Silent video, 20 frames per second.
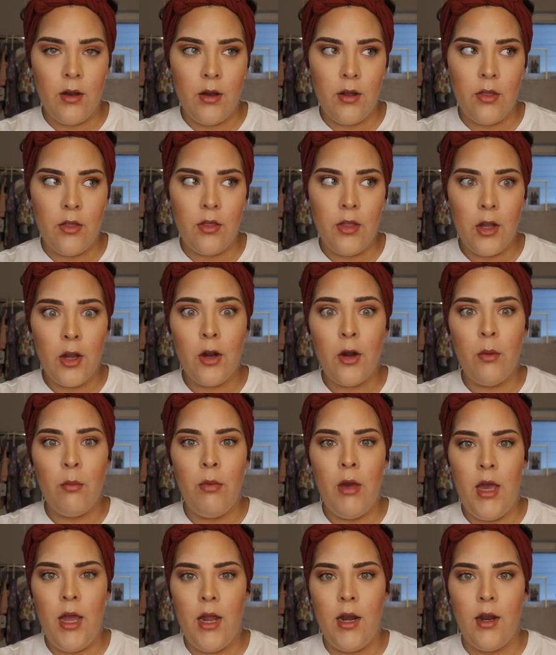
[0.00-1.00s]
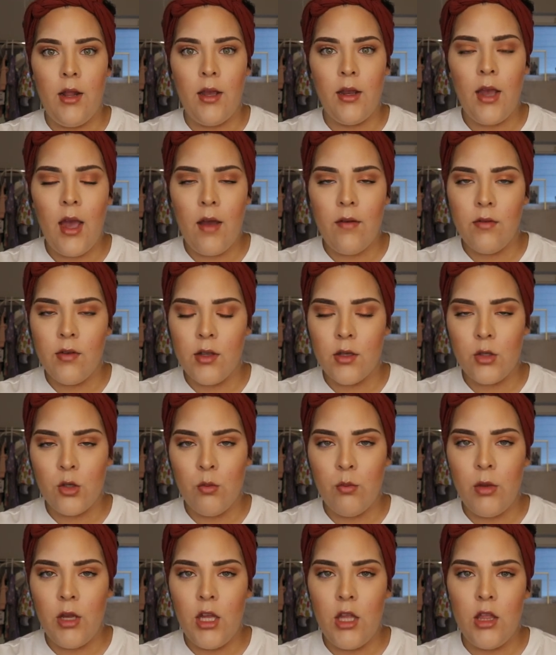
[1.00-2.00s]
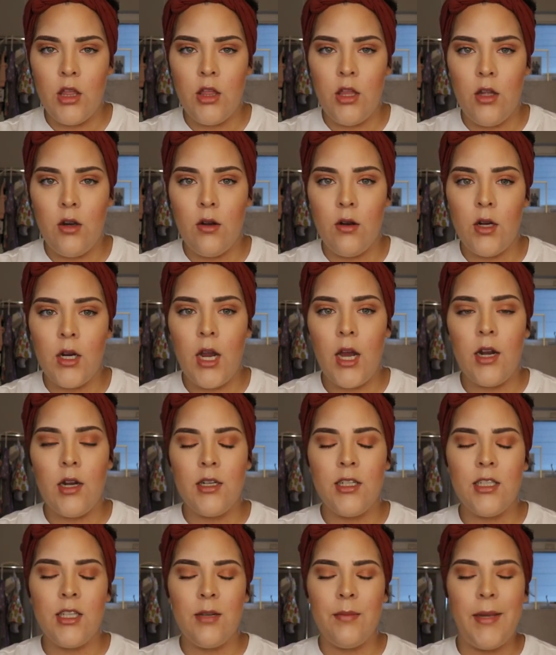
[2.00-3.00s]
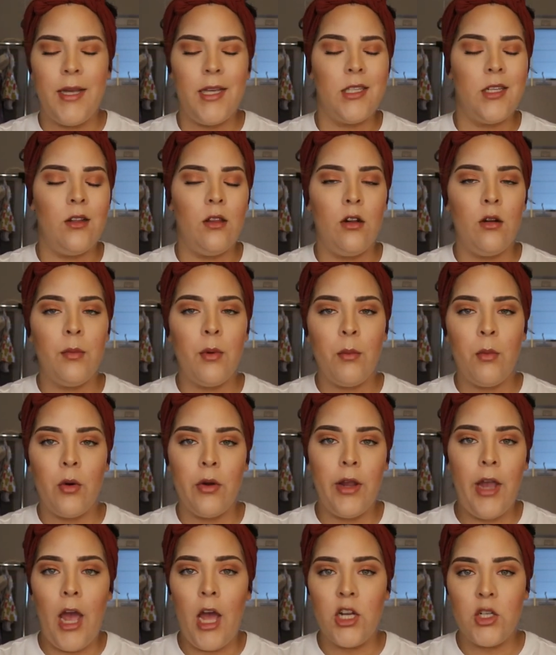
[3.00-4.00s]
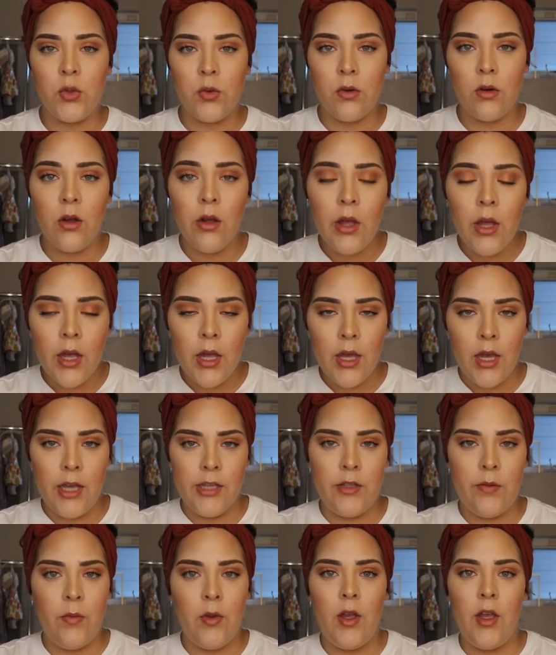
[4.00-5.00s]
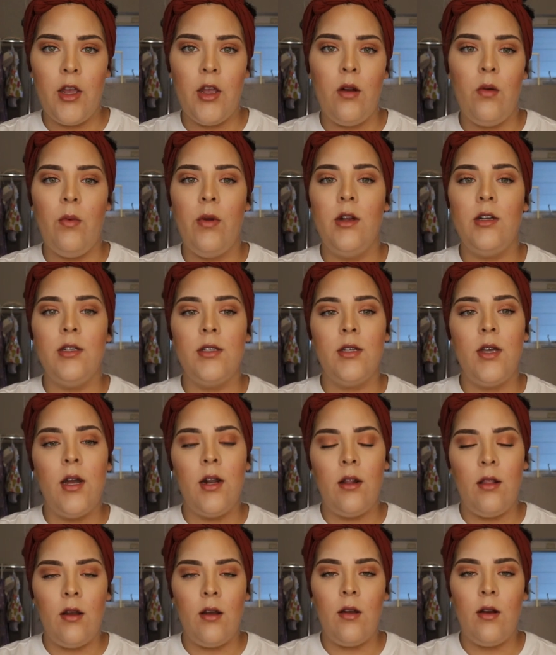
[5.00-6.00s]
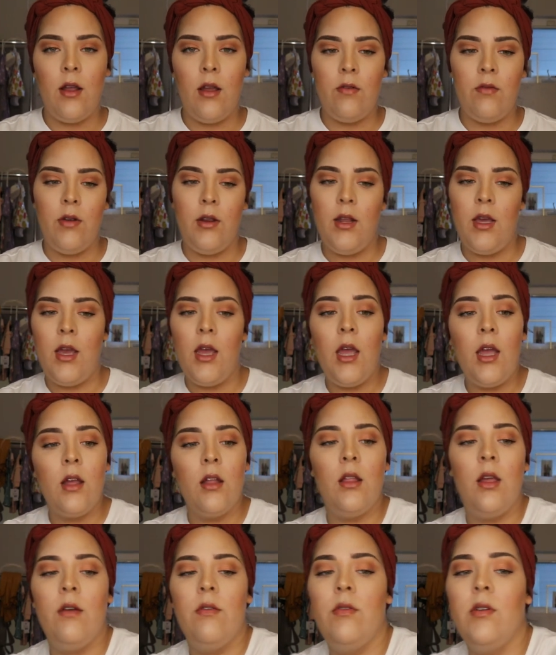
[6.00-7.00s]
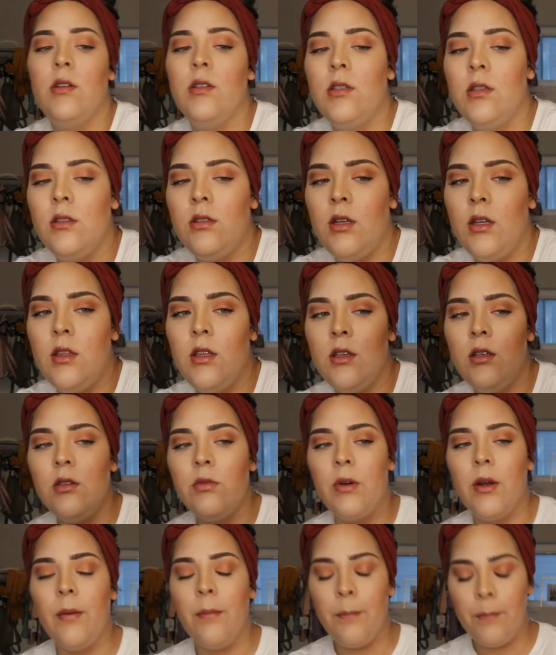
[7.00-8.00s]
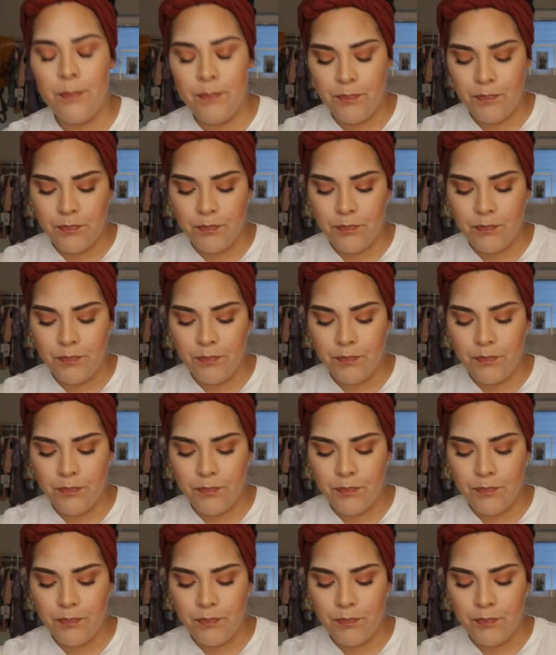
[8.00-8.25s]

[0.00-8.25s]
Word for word: a thicker band. Like having this one being thinner kind of just like makes it a little bit more casual. It's something I can wear just kind of like on every day. Like for instance, like this one,